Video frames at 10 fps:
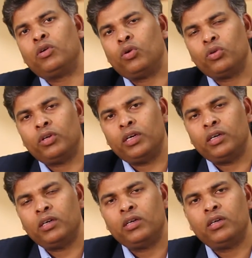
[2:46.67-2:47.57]
grow the
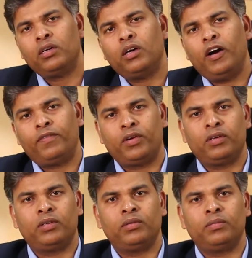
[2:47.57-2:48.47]
hair
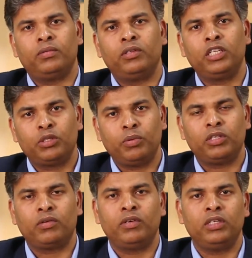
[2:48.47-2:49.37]
after 6
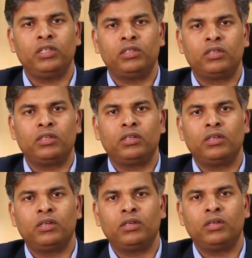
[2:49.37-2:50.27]
months of disease
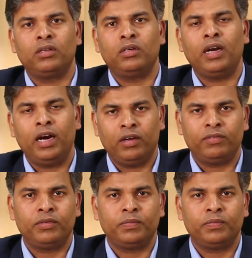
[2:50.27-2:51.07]
died up.